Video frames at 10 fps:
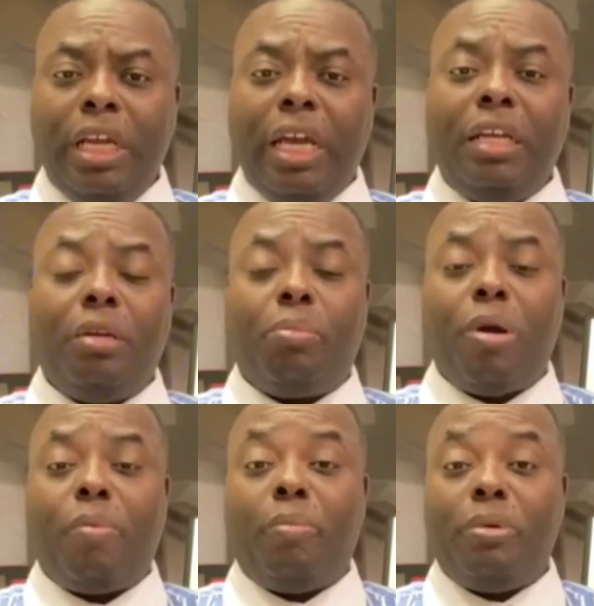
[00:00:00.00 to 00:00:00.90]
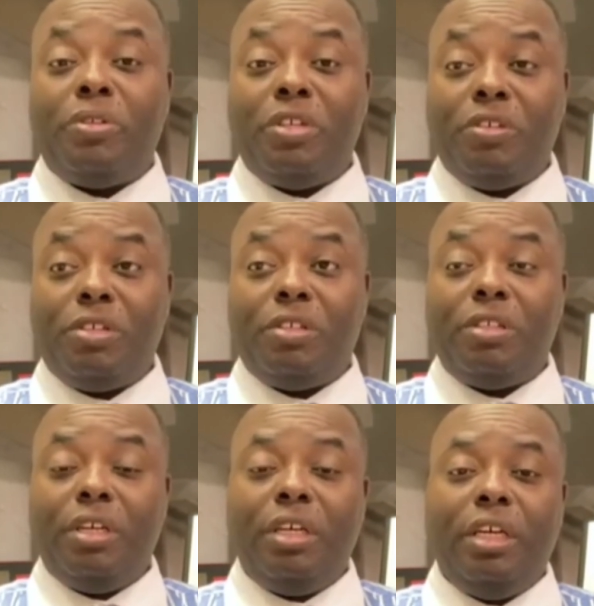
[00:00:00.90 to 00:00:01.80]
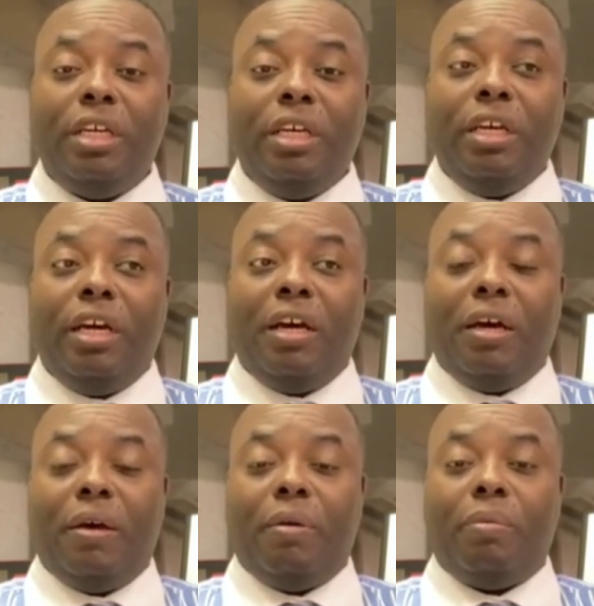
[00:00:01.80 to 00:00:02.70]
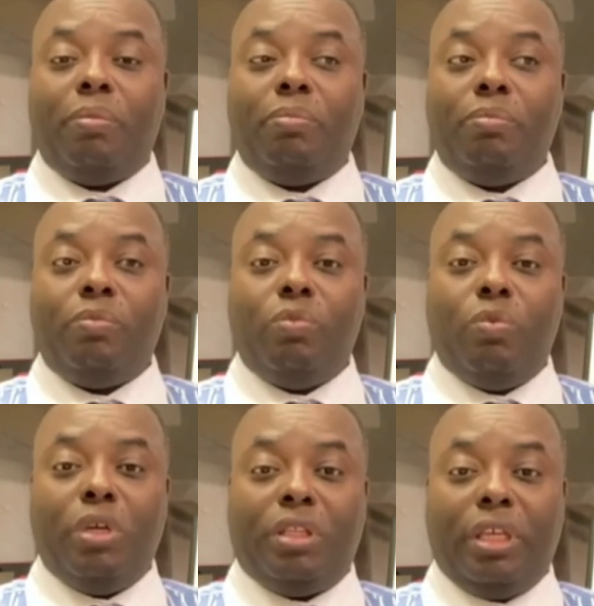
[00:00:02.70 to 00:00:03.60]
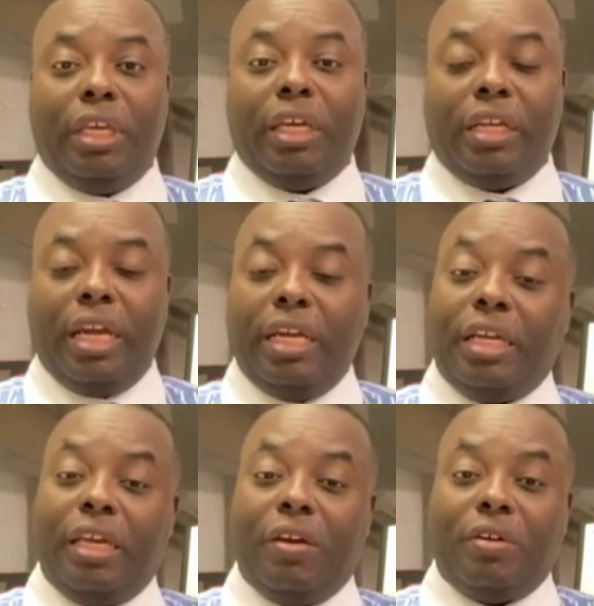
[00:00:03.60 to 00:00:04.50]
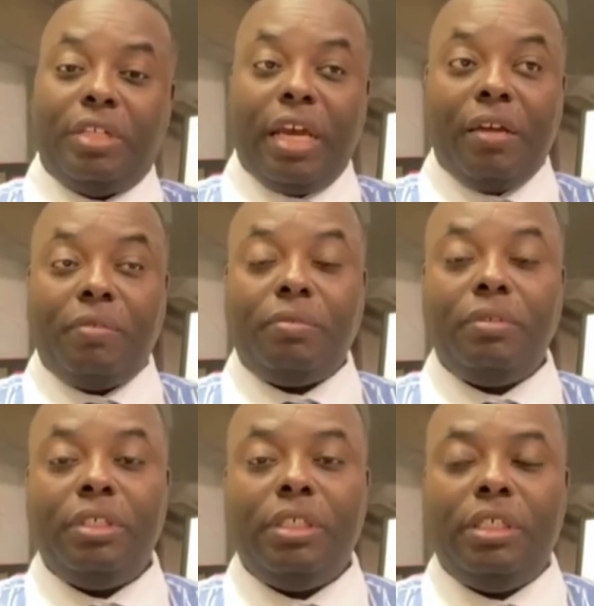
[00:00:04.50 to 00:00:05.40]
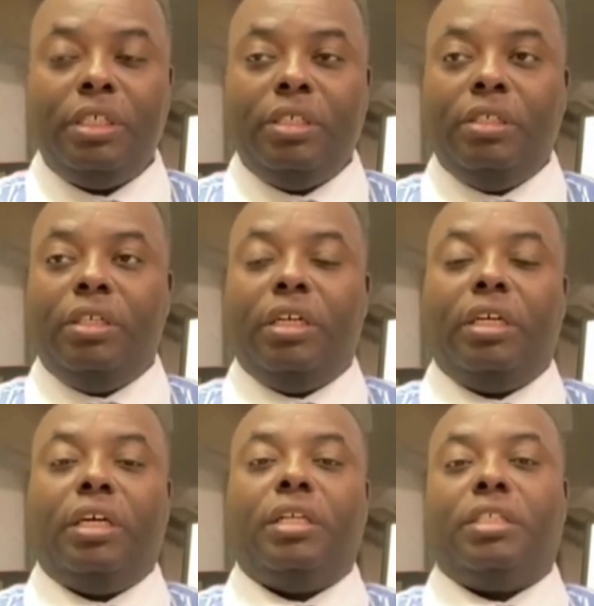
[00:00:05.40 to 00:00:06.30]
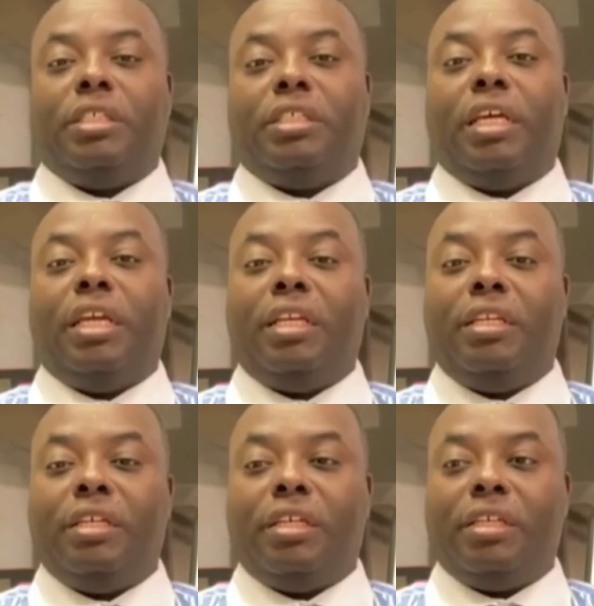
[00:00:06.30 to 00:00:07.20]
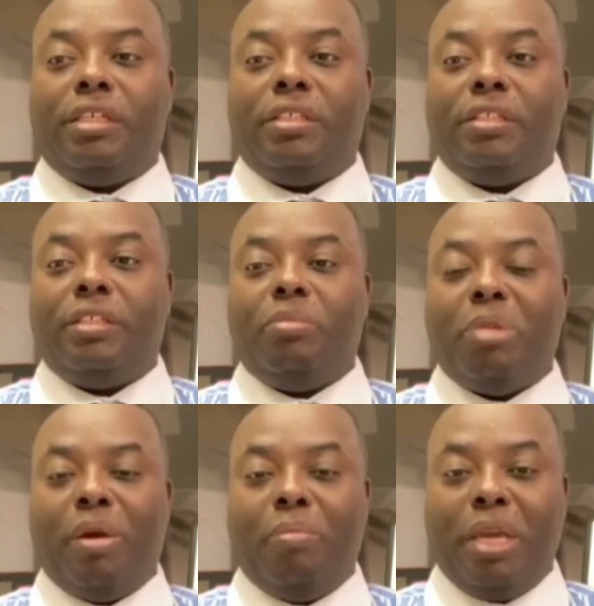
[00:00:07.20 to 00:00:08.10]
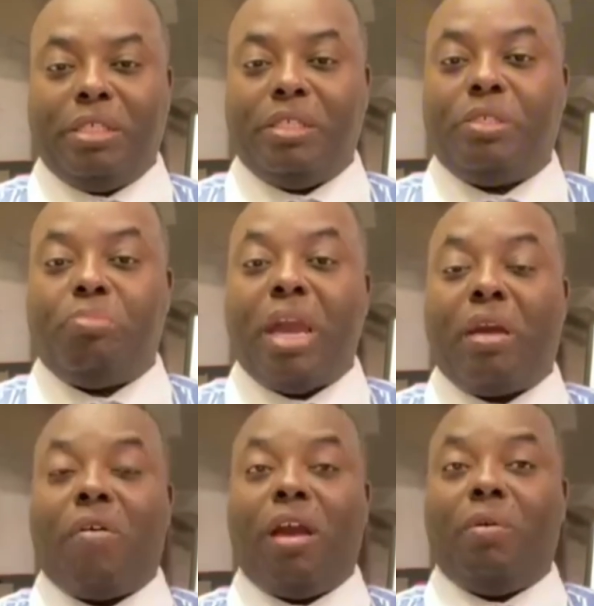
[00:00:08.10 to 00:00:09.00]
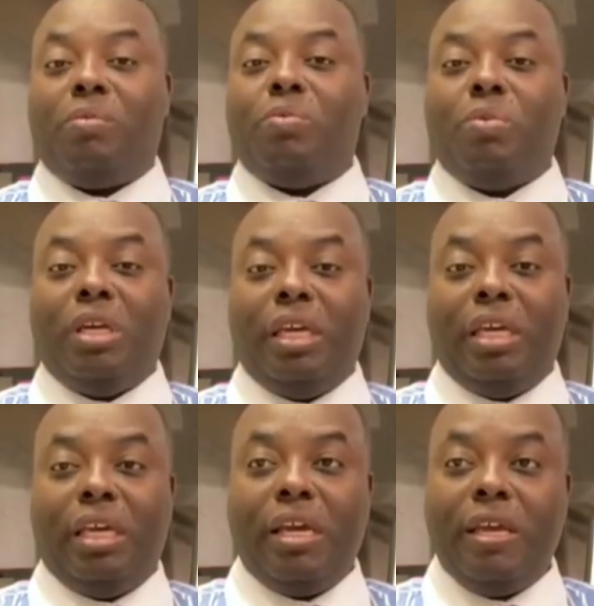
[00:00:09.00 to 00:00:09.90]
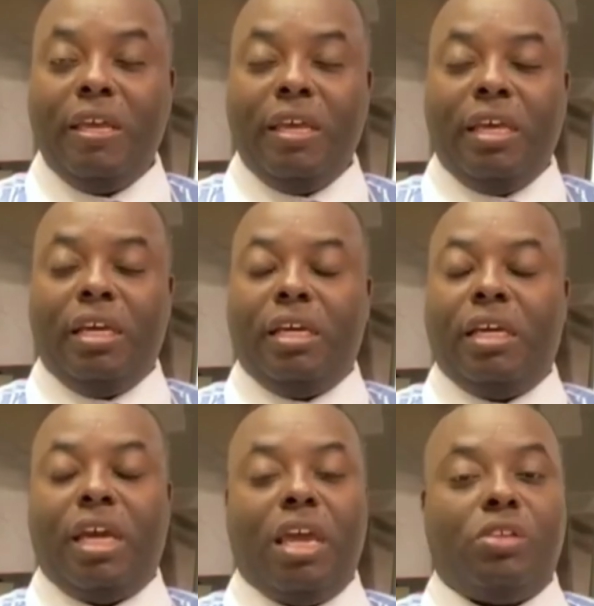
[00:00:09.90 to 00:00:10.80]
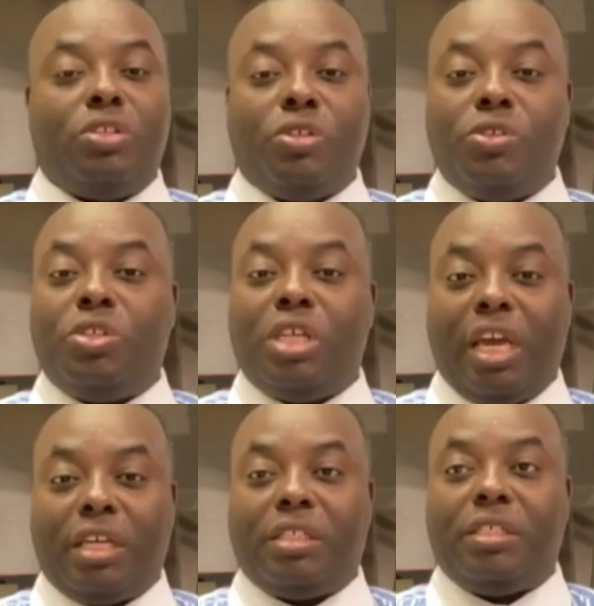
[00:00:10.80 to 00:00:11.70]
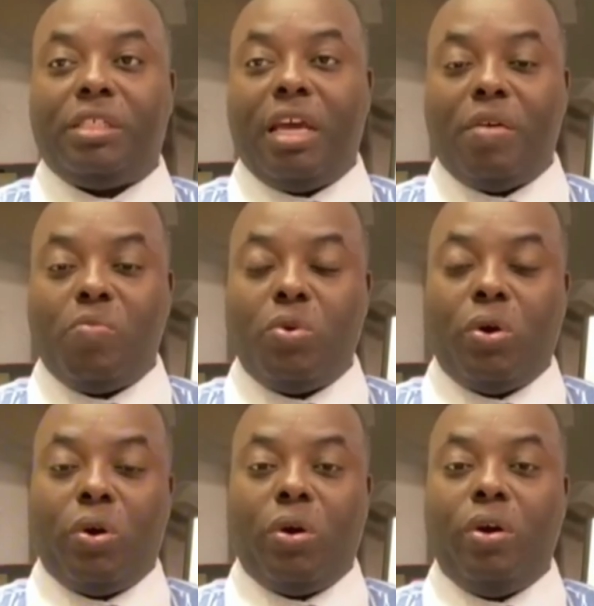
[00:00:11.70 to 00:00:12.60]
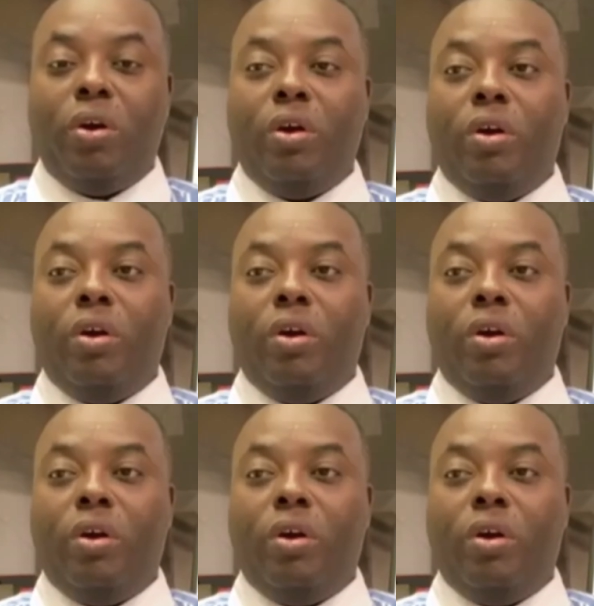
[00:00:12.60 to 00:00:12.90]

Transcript: not in the proper position with the landing gear down. As I said in my maintenance background, we had certain checks that were